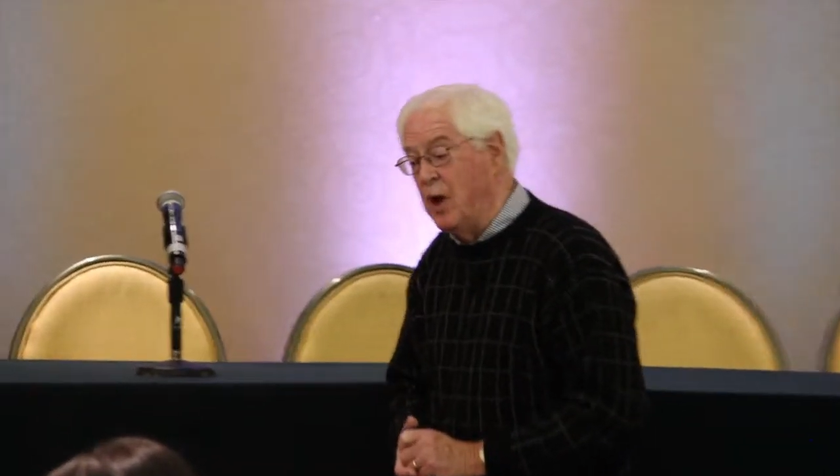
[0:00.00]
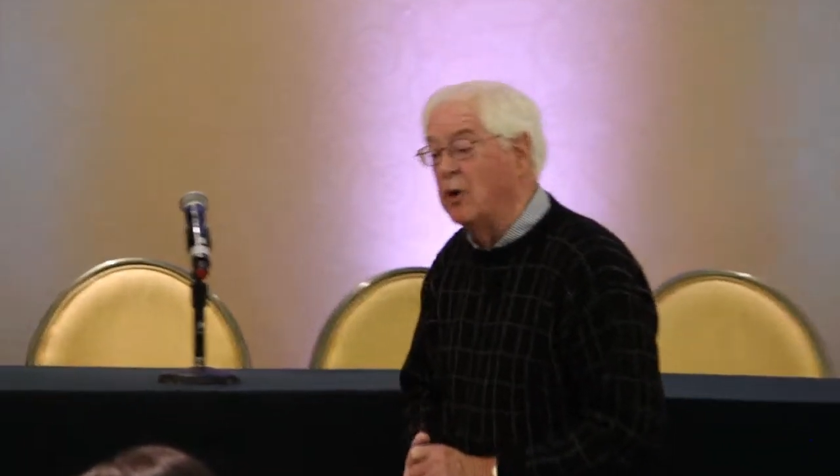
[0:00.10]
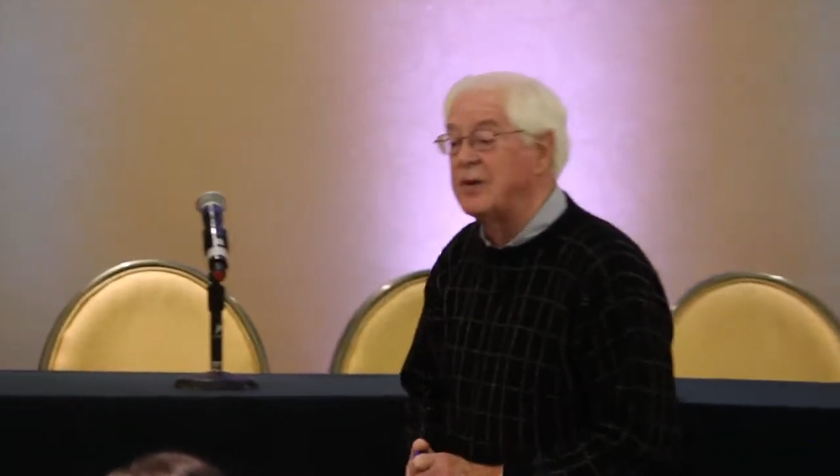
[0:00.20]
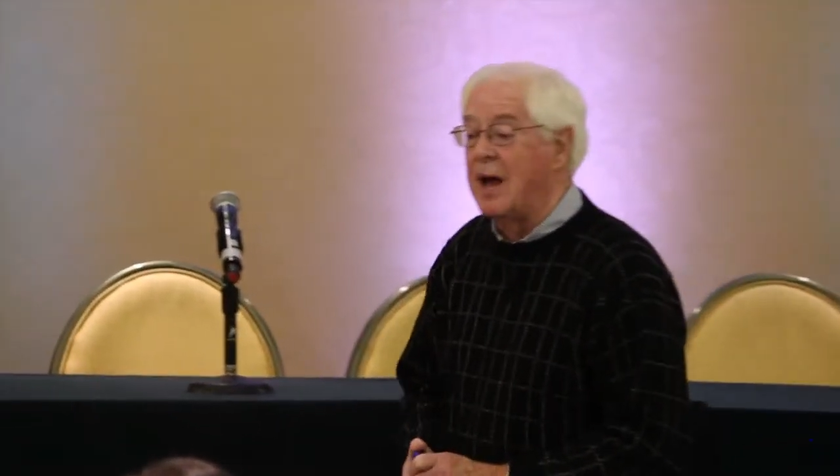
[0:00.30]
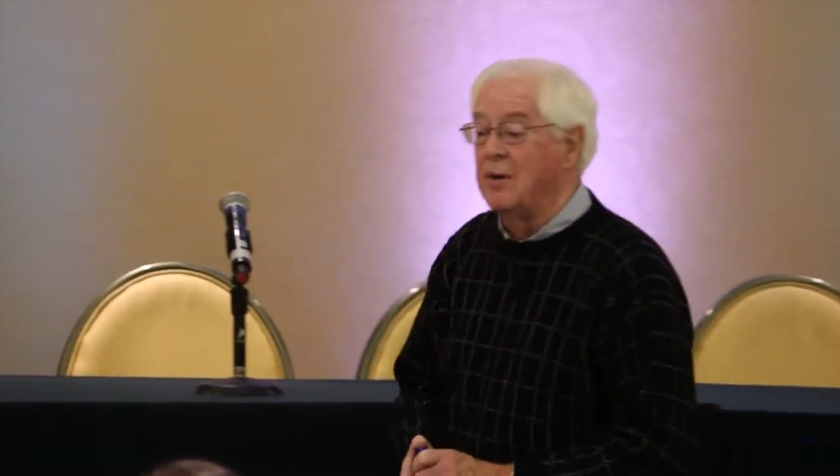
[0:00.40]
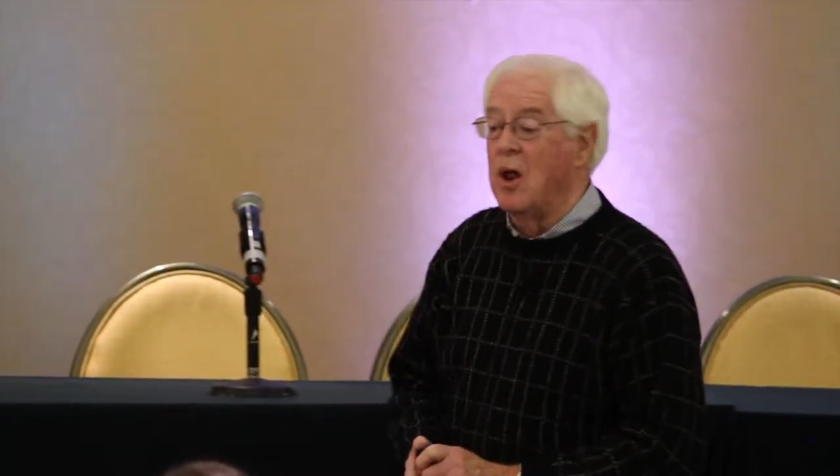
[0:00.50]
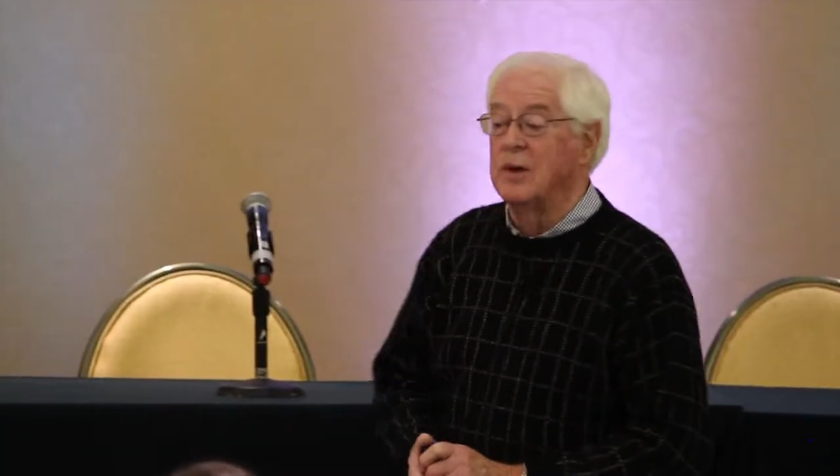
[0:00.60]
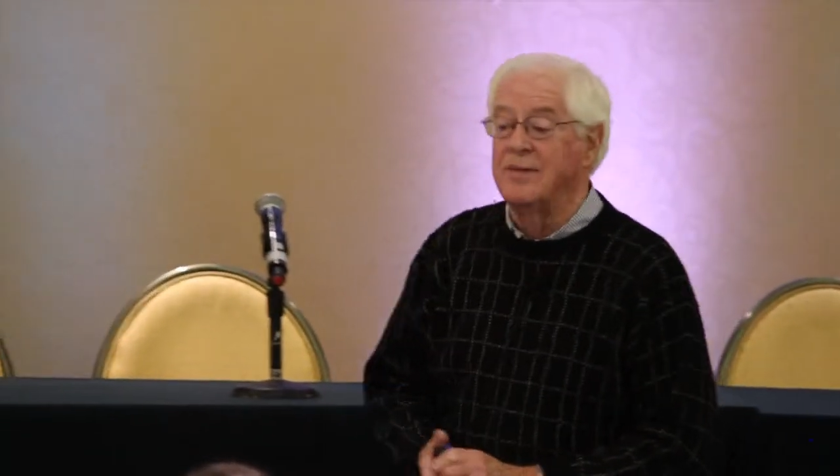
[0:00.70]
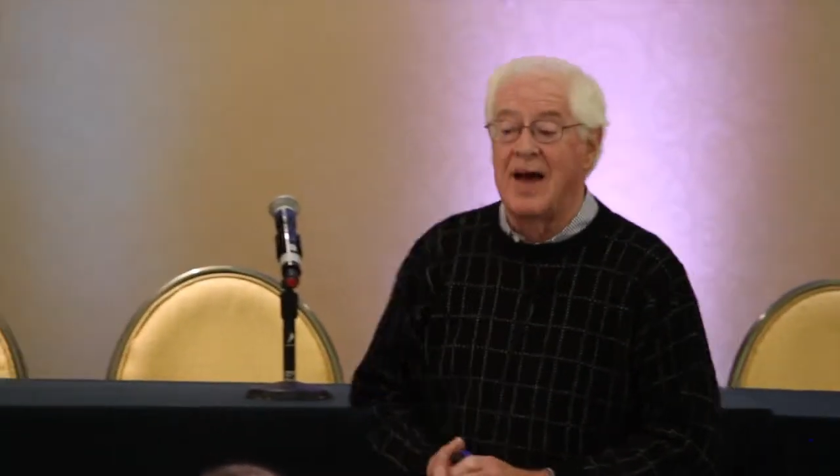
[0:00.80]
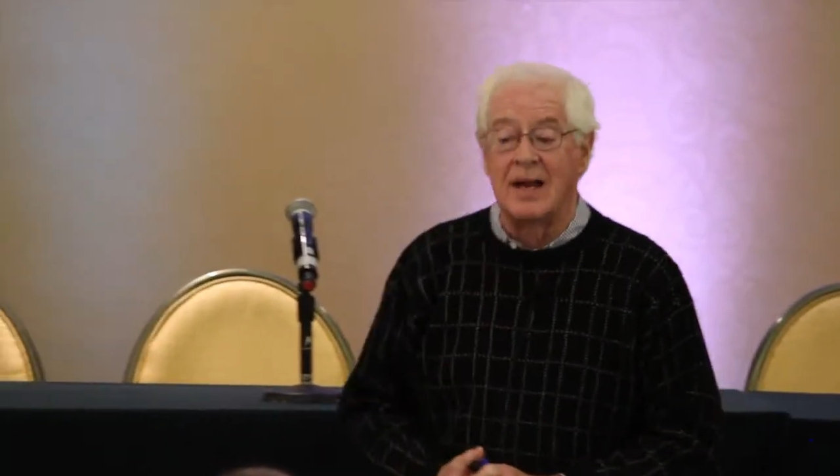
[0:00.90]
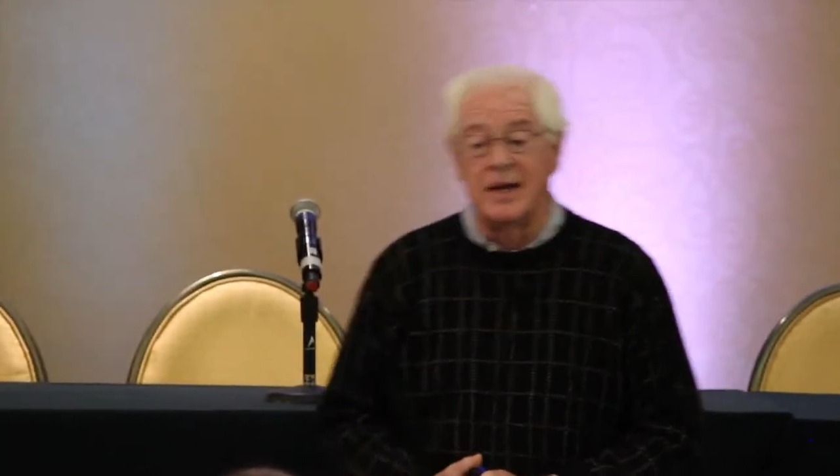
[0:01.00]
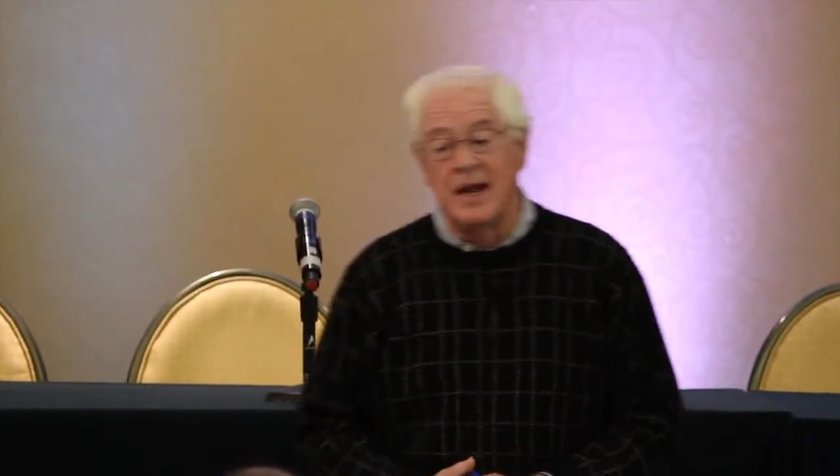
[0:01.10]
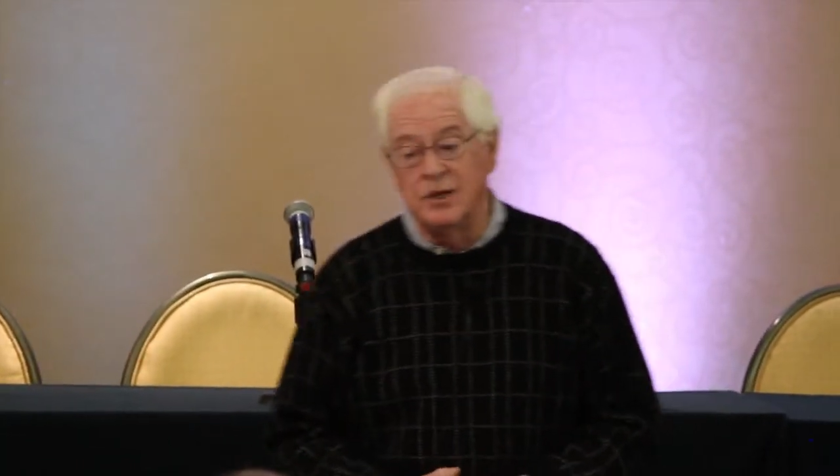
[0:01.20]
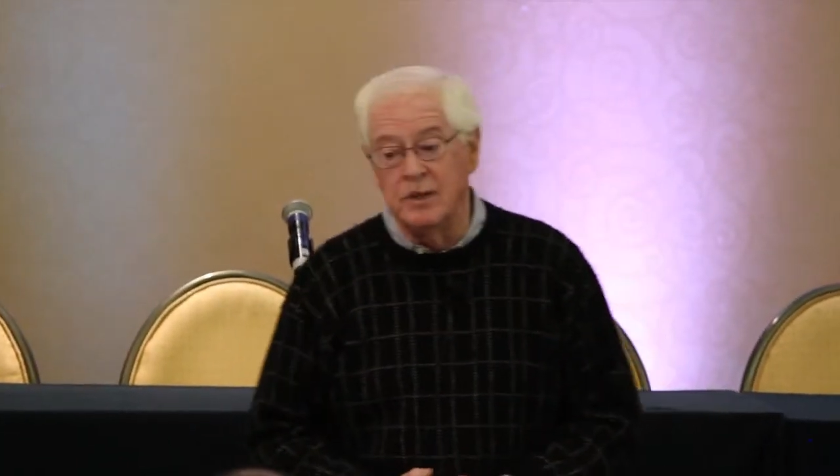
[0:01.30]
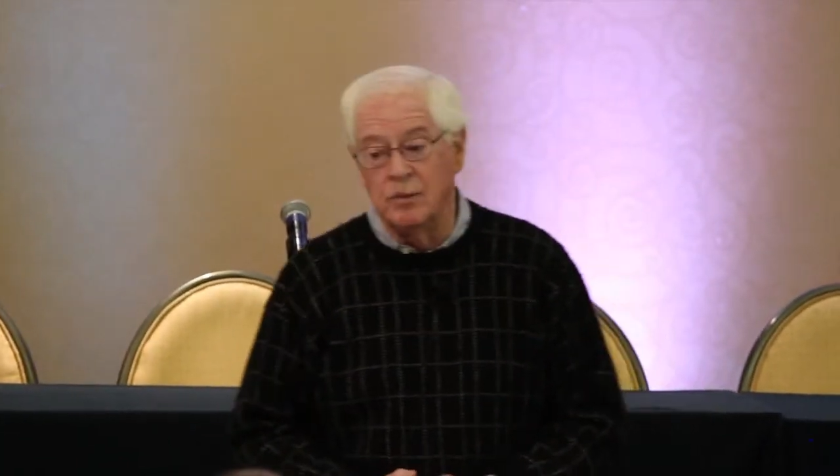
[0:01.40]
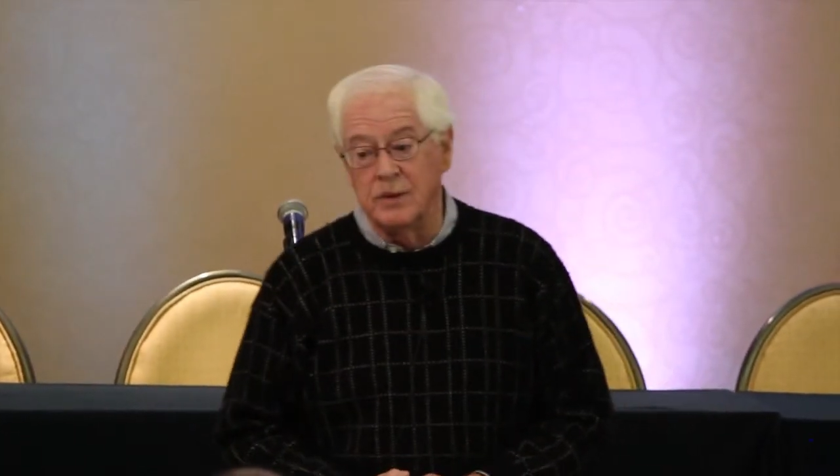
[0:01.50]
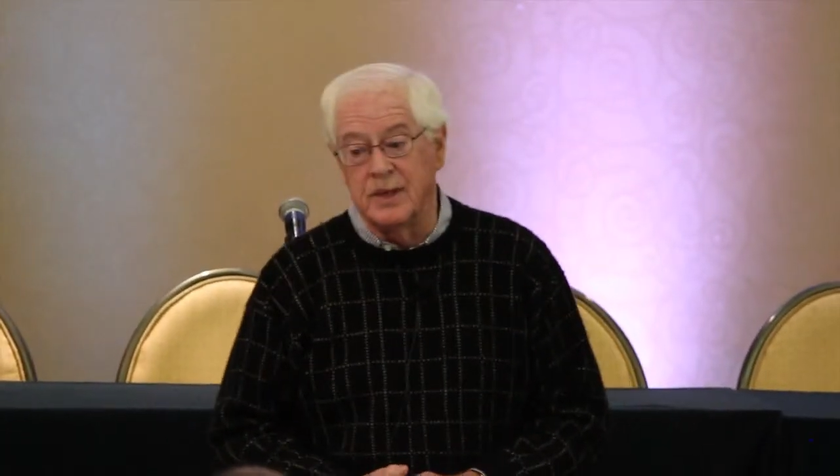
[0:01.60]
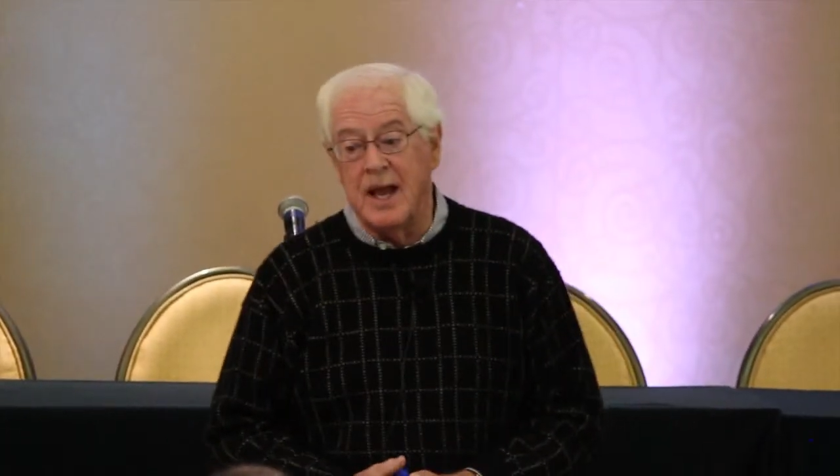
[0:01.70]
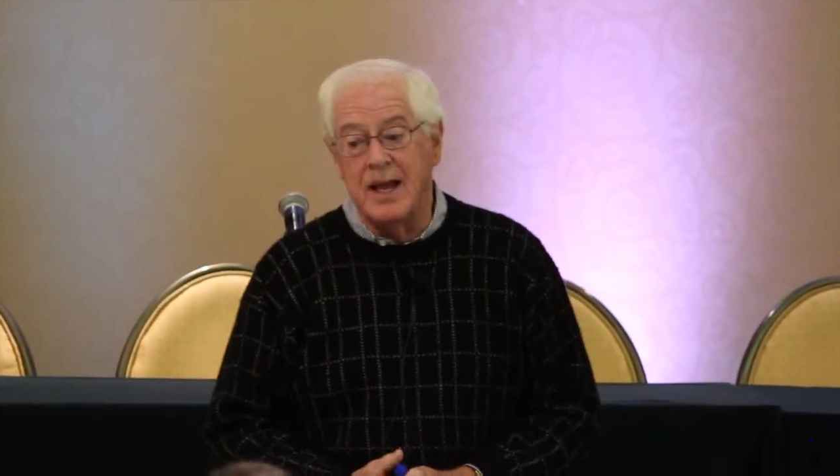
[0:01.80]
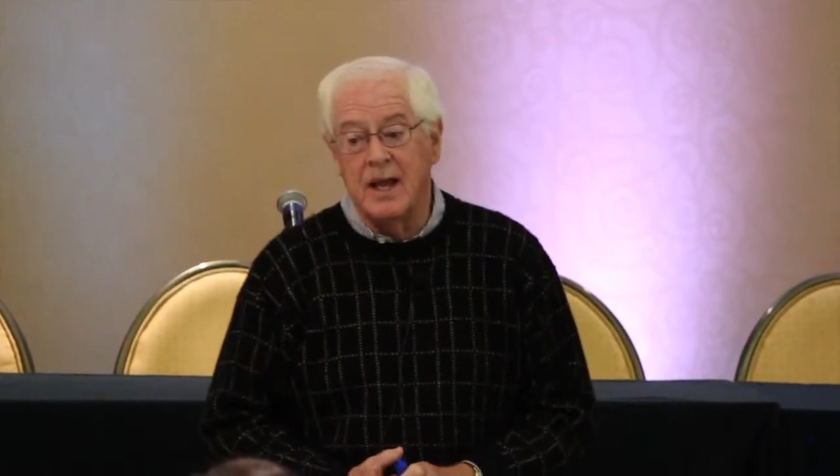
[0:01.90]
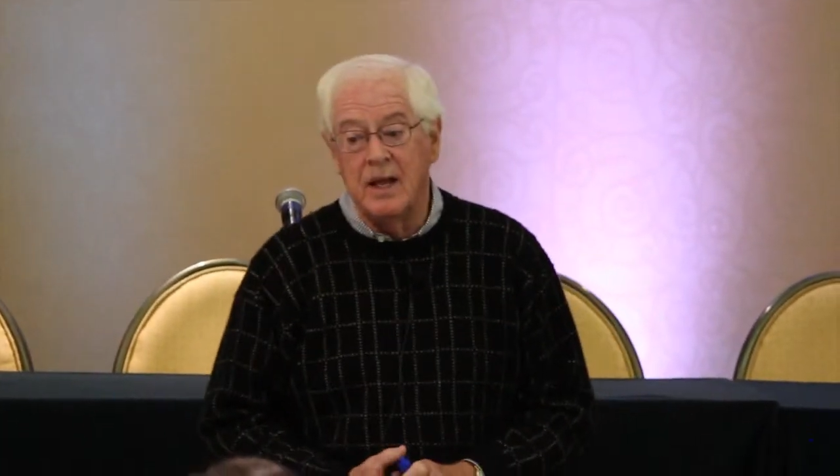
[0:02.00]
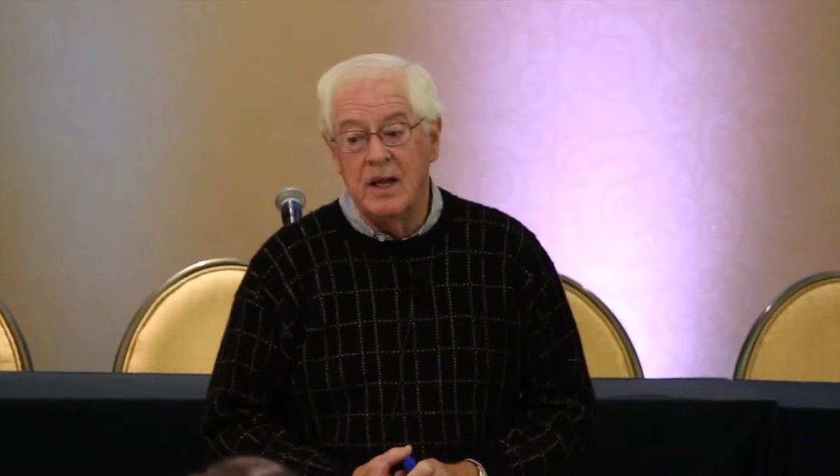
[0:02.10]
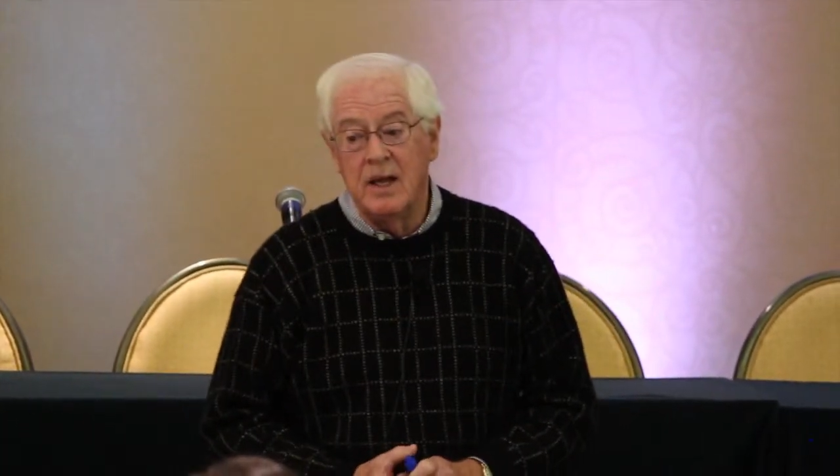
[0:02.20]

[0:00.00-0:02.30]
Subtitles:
knows how long the validation will take,